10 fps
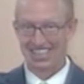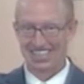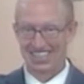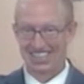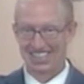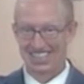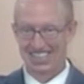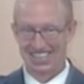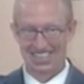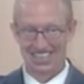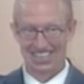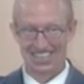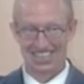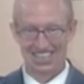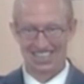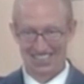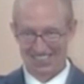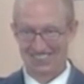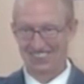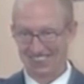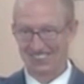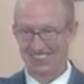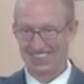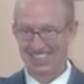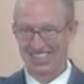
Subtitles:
(silence)